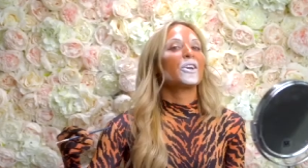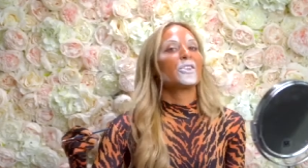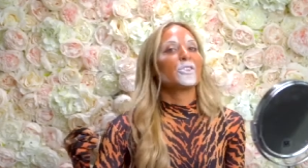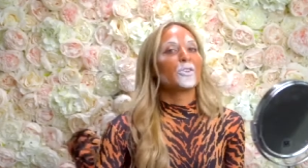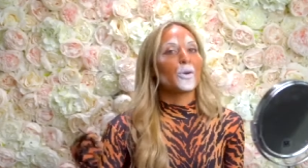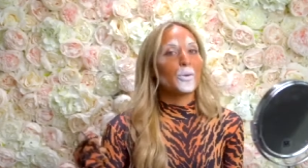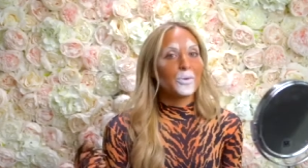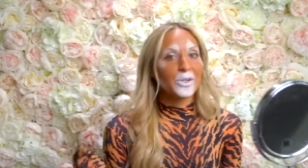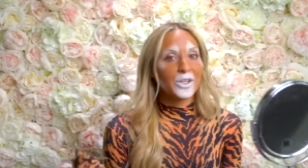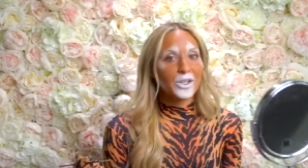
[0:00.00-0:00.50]

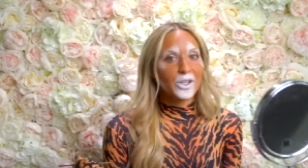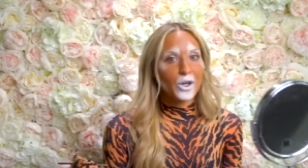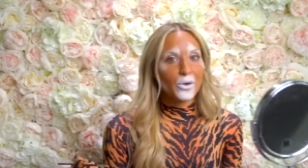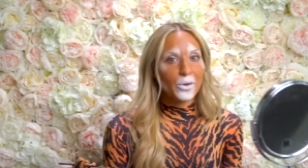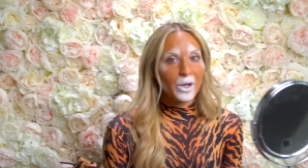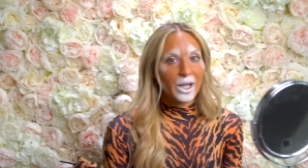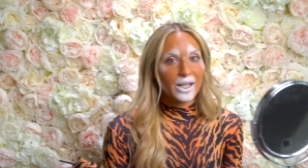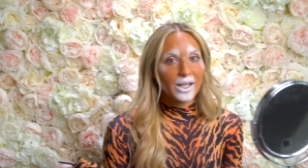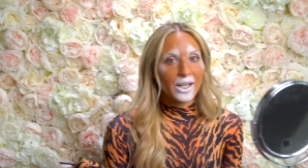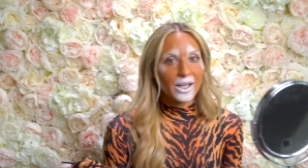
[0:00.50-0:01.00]
So I'm gonna go
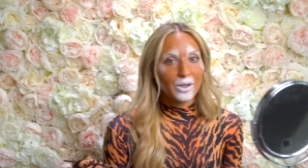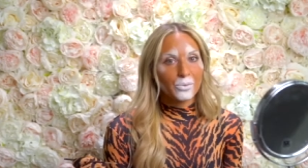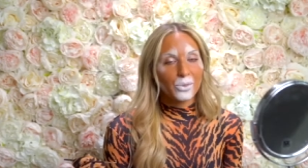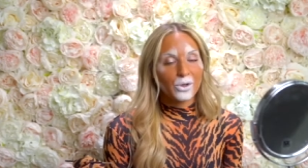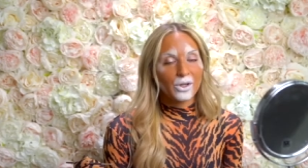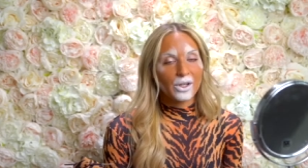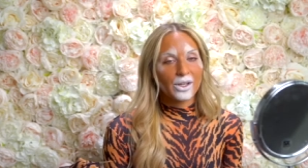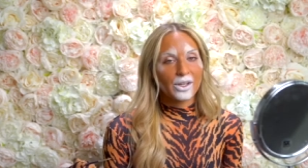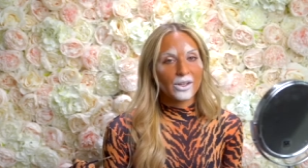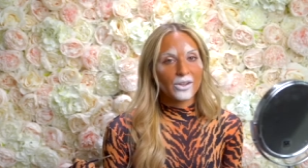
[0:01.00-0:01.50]
in and
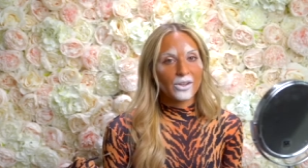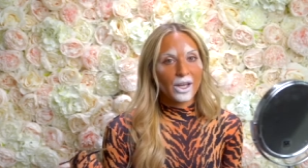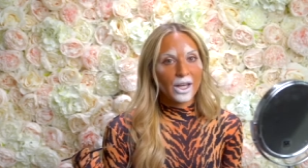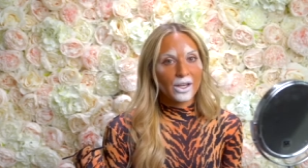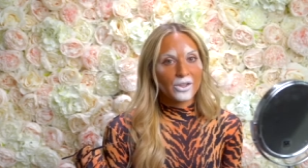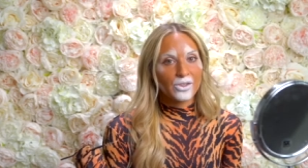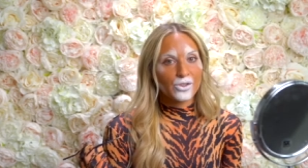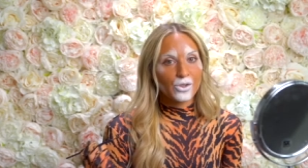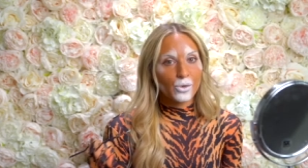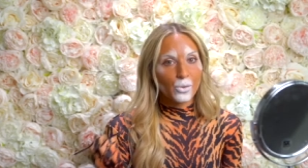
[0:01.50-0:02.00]
put a little
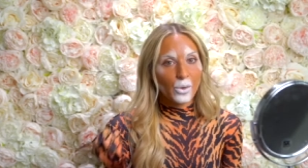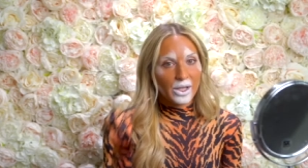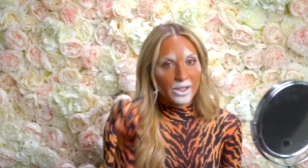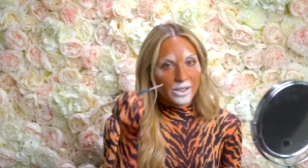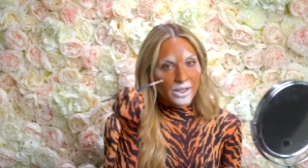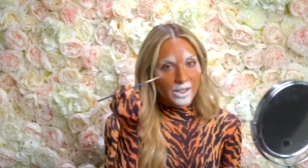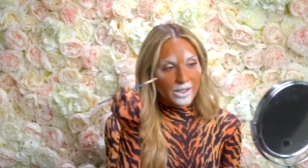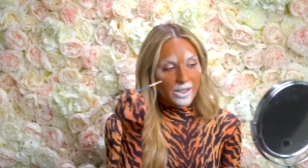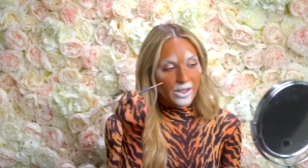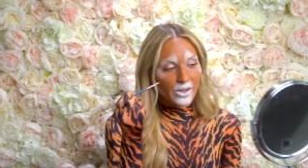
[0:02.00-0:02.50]
extra white
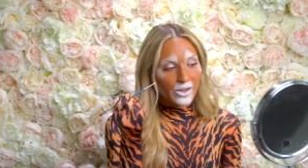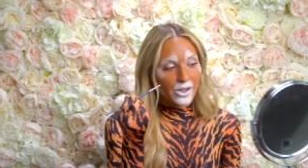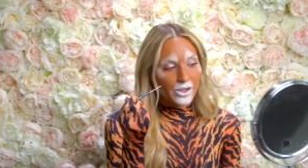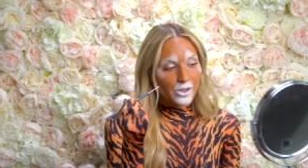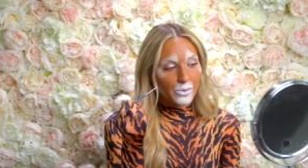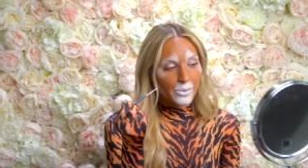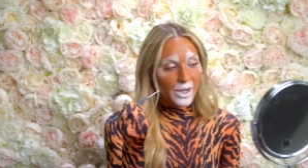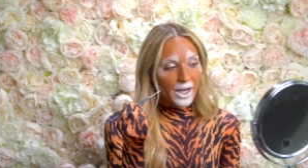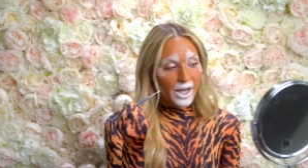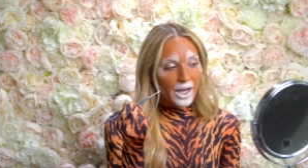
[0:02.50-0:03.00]
detail under
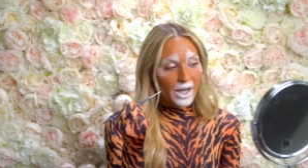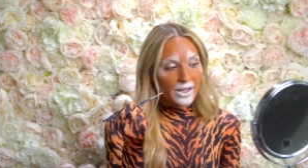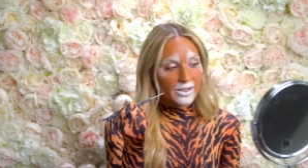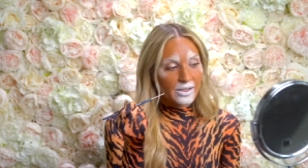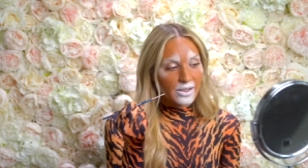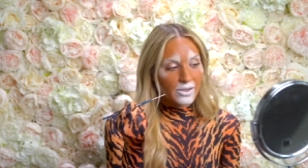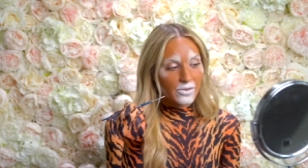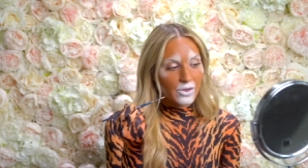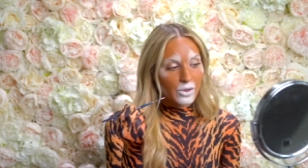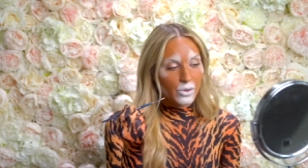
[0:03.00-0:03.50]
my eyes.
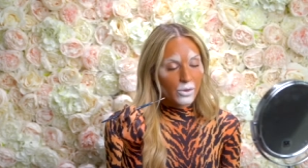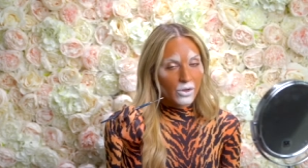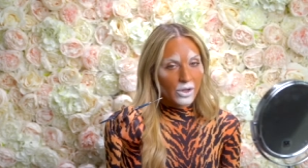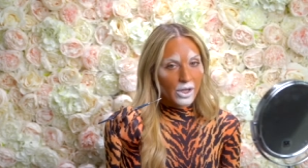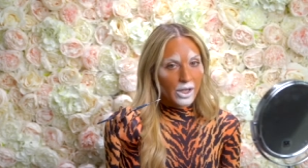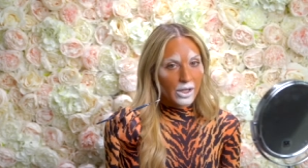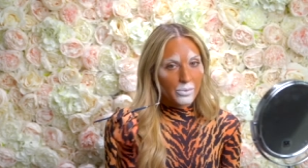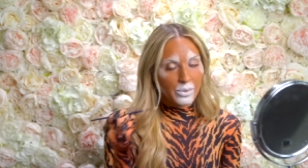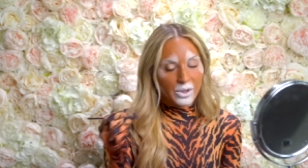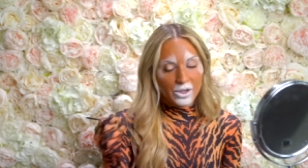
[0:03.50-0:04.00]
If you look
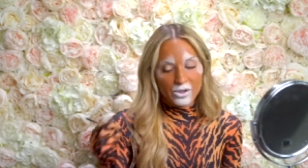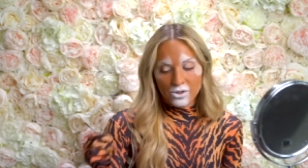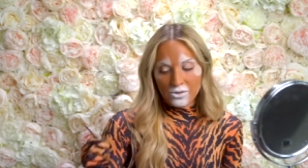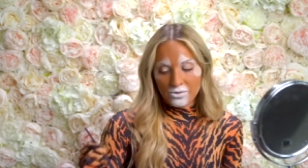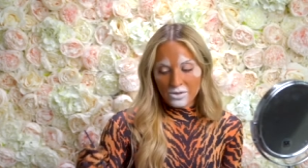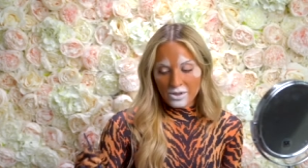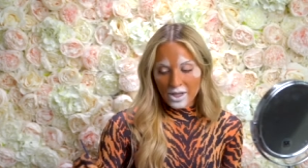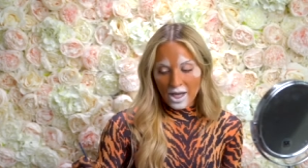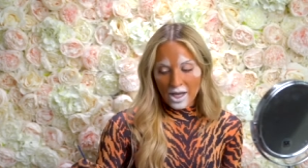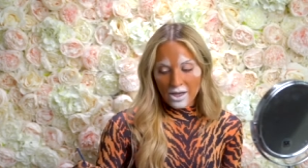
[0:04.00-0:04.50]
at a picture of
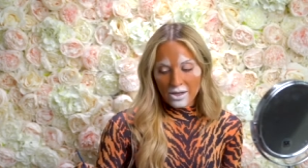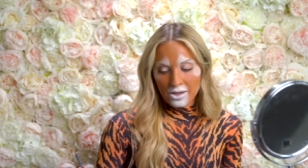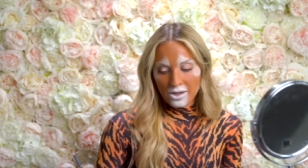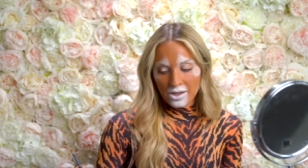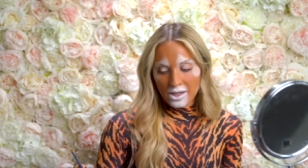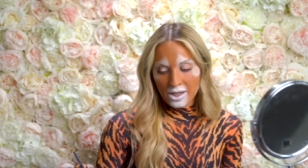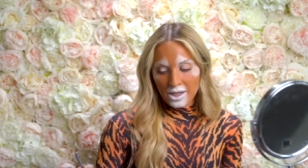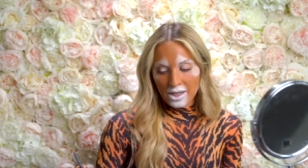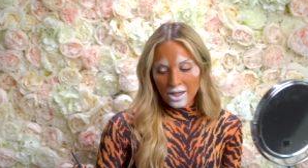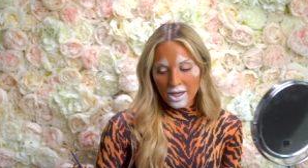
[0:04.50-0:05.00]
a tiger,
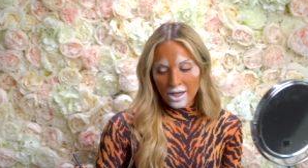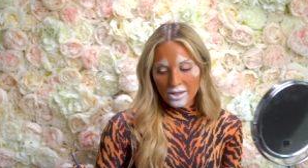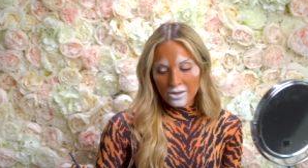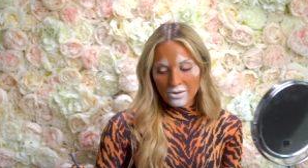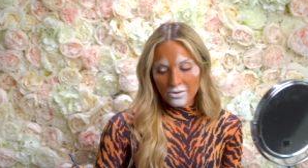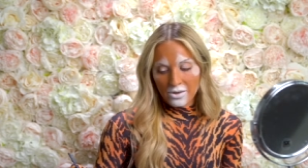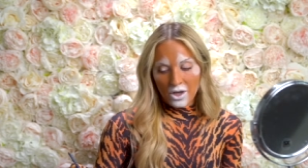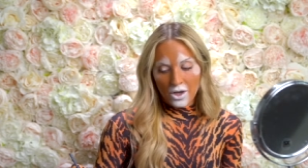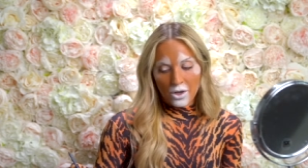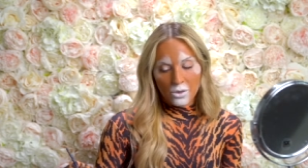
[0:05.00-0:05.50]
it kind
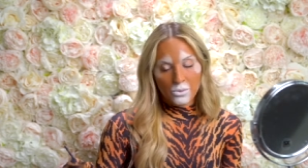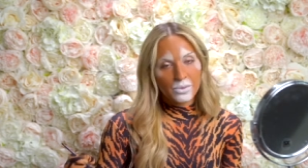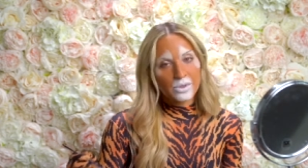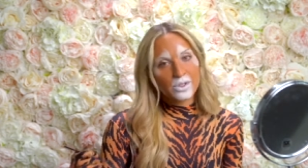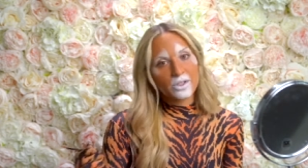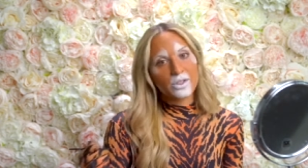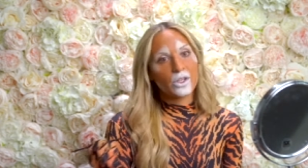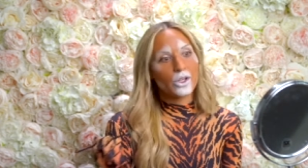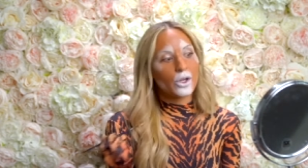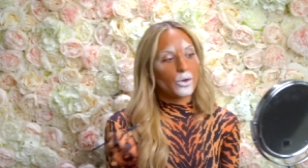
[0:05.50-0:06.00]
of helps
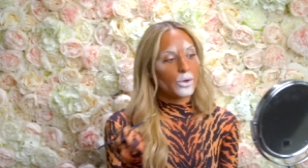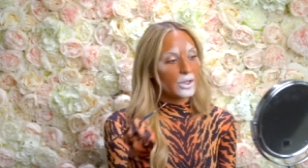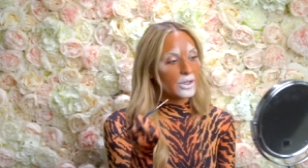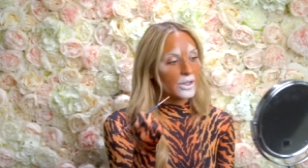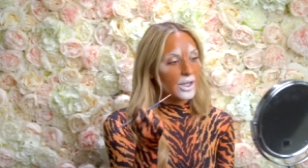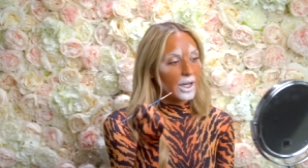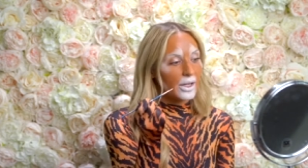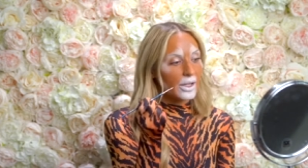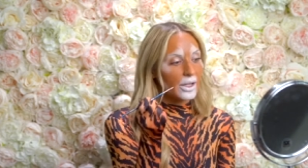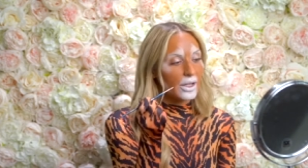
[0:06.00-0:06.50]
to know
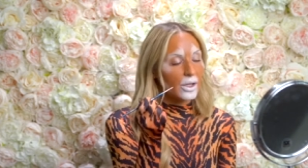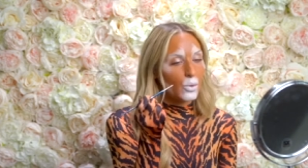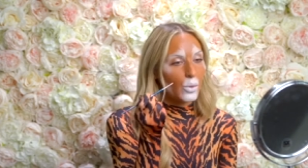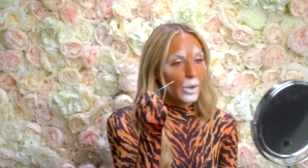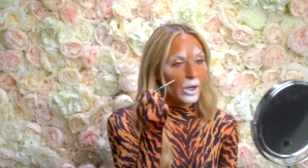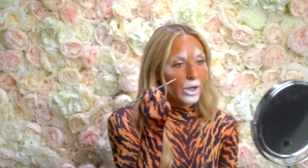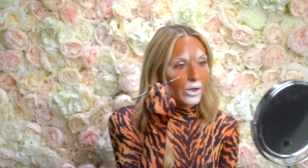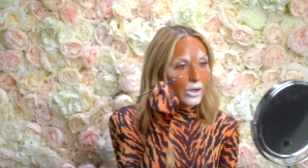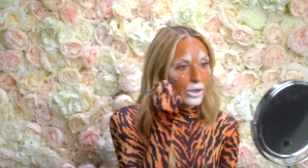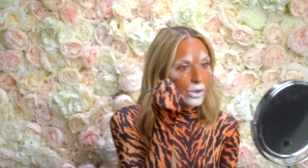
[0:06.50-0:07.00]
exactly
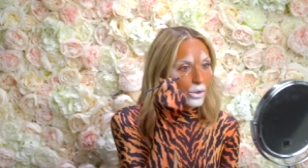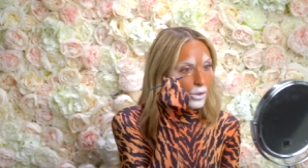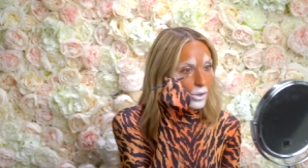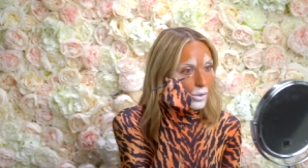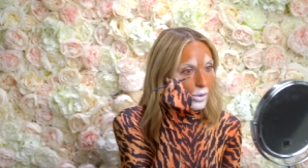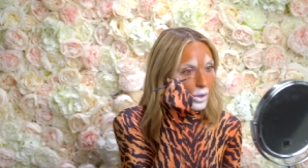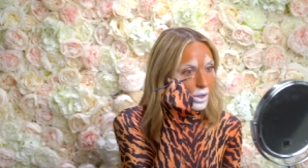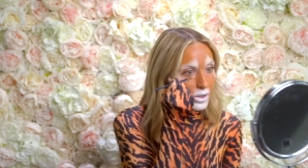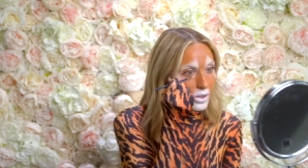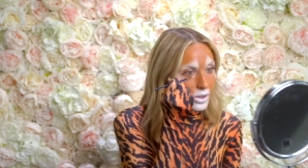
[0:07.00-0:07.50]
where you're
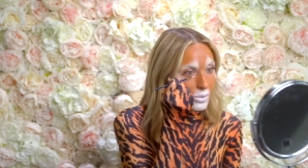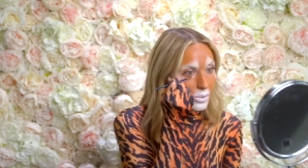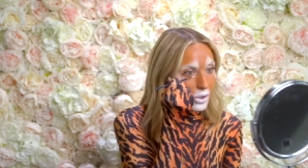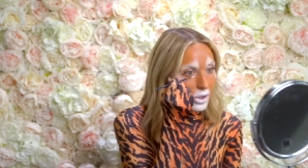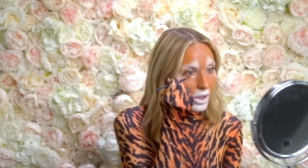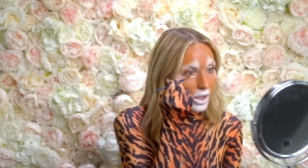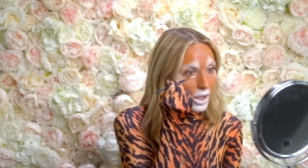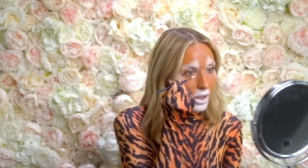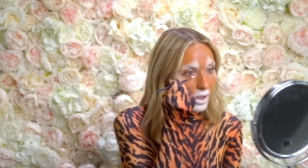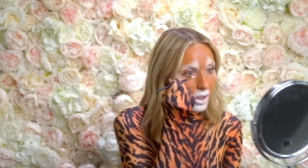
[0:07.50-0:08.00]
going to
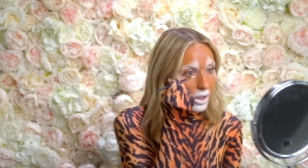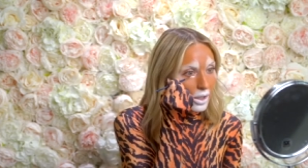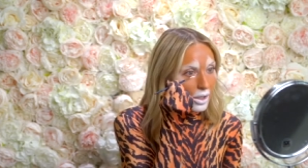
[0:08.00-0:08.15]
put it.